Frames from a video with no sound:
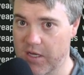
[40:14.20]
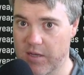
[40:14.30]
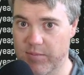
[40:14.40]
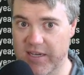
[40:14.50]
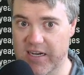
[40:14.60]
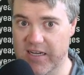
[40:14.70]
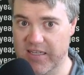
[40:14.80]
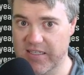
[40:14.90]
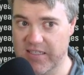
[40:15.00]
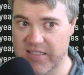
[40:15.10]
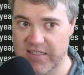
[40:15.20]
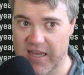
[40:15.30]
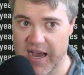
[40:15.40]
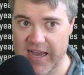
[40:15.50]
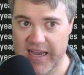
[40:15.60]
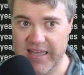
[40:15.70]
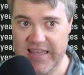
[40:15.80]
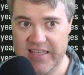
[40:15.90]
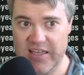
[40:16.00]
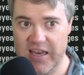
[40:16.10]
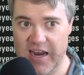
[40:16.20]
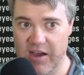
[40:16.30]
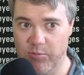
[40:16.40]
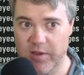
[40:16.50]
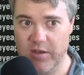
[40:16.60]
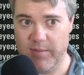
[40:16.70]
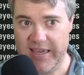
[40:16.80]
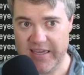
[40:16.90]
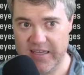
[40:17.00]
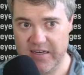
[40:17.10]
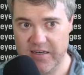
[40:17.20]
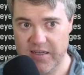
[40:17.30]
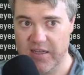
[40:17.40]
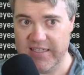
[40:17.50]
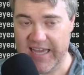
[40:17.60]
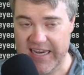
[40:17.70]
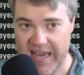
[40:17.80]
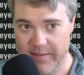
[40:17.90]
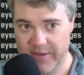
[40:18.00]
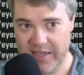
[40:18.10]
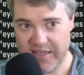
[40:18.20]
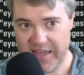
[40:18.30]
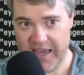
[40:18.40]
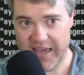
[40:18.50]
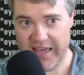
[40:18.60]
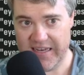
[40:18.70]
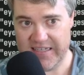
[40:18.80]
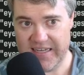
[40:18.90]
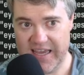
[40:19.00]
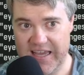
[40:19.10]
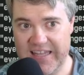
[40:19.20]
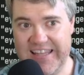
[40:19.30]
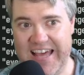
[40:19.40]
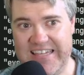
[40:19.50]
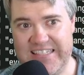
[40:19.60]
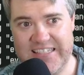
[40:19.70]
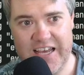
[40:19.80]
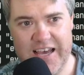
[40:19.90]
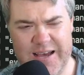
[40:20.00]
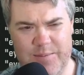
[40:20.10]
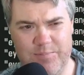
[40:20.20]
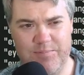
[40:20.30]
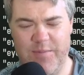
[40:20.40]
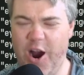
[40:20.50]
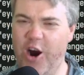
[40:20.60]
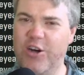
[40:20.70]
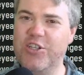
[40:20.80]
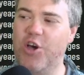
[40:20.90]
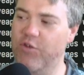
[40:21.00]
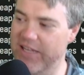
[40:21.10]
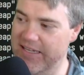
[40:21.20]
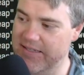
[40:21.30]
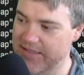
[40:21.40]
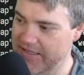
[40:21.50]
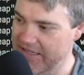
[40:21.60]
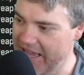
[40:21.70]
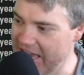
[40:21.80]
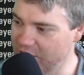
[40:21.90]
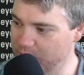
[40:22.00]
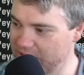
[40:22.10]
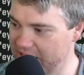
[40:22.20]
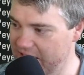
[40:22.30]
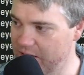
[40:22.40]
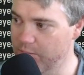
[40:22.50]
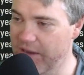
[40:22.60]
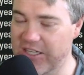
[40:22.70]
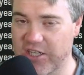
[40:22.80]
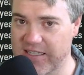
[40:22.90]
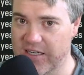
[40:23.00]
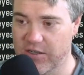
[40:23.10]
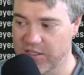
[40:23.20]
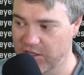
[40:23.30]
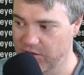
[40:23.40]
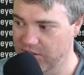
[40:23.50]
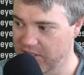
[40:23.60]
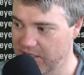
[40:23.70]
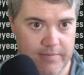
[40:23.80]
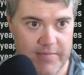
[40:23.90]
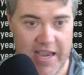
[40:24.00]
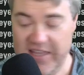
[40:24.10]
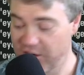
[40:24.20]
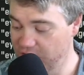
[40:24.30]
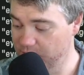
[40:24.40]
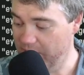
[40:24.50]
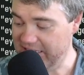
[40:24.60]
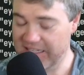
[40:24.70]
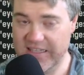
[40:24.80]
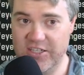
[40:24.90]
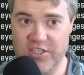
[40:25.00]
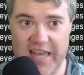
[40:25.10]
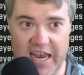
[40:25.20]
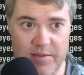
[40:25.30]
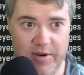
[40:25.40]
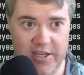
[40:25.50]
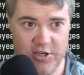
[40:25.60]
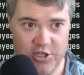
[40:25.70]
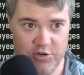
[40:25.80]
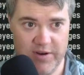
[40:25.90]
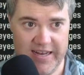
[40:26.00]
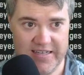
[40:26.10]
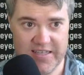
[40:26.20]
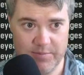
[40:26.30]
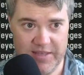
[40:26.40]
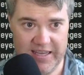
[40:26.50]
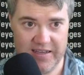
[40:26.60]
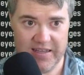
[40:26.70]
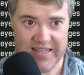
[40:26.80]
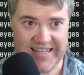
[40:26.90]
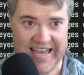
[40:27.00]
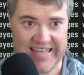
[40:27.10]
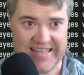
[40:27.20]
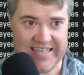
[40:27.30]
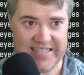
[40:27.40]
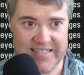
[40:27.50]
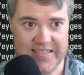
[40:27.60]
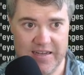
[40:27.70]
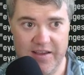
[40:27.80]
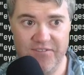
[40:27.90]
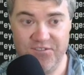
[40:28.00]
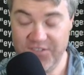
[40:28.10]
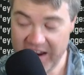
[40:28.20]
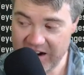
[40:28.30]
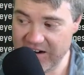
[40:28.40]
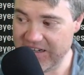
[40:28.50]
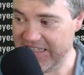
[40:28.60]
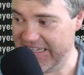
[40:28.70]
because I think that I'll be able to make it dynamic and less hard codey, and it'll be much easier to use. And then you can basically just, anybody could create something like this fairly